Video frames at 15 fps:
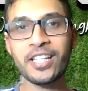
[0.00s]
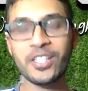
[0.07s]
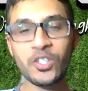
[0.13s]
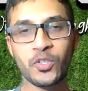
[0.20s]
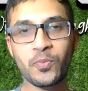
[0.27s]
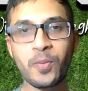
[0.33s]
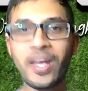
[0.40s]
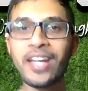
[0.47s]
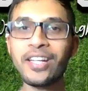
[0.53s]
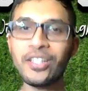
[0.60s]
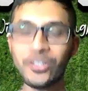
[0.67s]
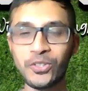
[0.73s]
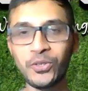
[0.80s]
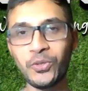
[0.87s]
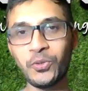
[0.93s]
Spain
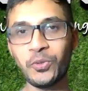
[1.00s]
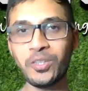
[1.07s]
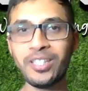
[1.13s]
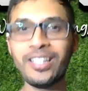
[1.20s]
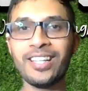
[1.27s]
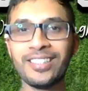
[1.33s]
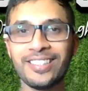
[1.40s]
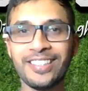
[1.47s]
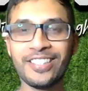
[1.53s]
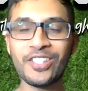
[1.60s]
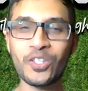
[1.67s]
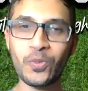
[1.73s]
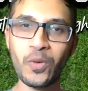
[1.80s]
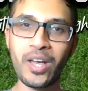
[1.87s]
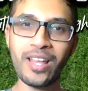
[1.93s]
2,
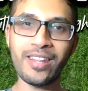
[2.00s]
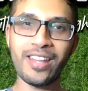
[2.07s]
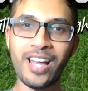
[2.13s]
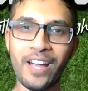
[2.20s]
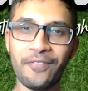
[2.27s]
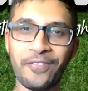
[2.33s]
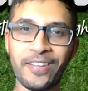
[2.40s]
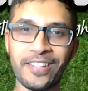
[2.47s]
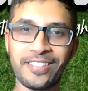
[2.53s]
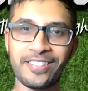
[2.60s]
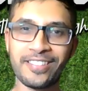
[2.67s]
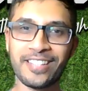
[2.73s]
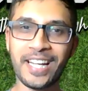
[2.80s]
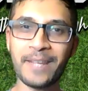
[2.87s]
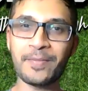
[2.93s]
Netherlands 1 after extra
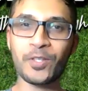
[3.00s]
time.